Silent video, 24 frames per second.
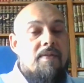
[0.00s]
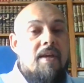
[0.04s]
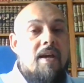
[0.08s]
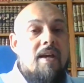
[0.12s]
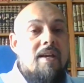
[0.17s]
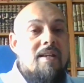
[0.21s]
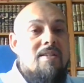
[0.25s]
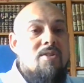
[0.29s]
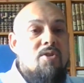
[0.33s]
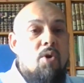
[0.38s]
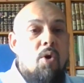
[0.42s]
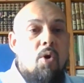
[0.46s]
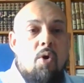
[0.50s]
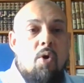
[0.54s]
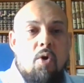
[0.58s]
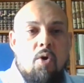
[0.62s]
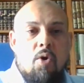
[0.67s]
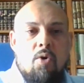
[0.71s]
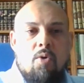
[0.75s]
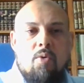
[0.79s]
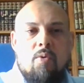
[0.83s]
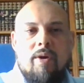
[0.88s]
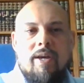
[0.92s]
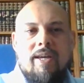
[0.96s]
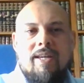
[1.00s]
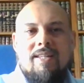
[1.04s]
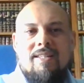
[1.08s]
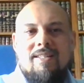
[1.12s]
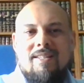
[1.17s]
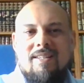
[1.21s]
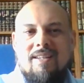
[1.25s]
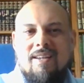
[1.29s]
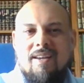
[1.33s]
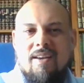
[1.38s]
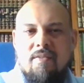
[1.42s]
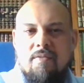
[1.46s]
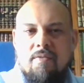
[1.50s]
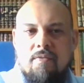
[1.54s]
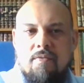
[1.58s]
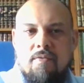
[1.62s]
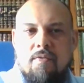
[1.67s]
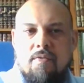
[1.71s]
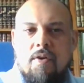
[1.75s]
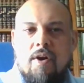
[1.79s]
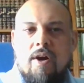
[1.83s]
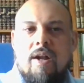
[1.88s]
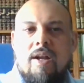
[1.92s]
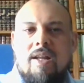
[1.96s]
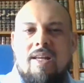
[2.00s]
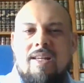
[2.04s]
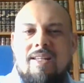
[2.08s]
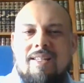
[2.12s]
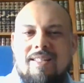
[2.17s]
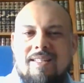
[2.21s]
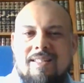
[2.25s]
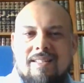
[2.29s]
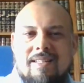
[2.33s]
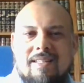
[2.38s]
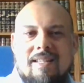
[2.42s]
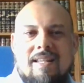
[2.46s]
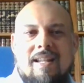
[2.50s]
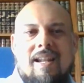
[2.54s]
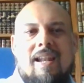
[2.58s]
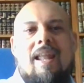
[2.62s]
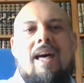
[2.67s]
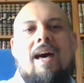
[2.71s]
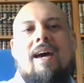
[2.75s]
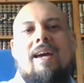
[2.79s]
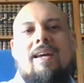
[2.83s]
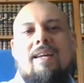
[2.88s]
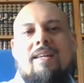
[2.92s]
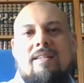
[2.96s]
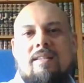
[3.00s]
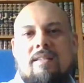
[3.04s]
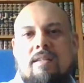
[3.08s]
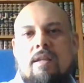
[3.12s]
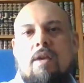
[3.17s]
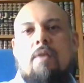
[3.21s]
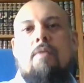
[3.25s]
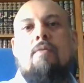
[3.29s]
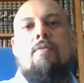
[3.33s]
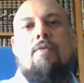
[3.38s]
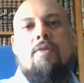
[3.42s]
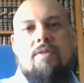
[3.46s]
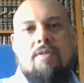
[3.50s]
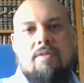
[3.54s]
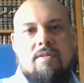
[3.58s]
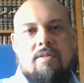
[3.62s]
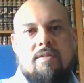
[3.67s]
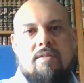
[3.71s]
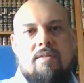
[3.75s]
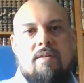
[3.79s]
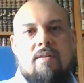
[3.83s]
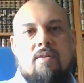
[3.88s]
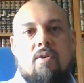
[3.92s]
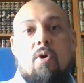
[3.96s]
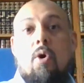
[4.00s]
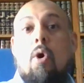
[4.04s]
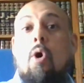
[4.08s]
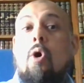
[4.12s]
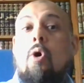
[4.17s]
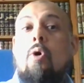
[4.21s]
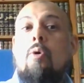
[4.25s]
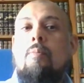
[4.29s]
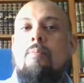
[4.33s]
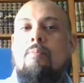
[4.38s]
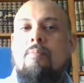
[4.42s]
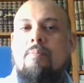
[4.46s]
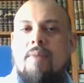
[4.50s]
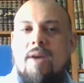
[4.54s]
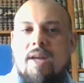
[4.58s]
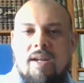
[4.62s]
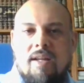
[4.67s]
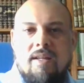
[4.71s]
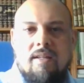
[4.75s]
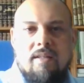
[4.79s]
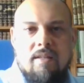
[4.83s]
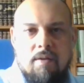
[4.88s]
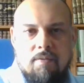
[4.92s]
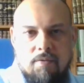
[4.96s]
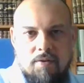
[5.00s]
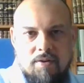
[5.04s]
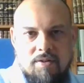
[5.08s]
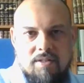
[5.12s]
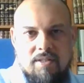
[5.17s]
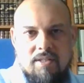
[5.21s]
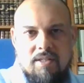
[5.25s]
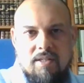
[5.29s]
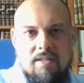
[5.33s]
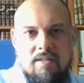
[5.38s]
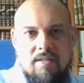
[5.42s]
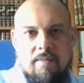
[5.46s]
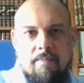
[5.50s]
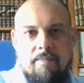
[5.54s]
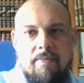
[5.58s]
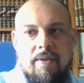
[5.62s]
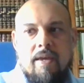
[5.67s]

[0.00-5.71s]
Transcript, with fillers: There is always a very slight difference, or many differences.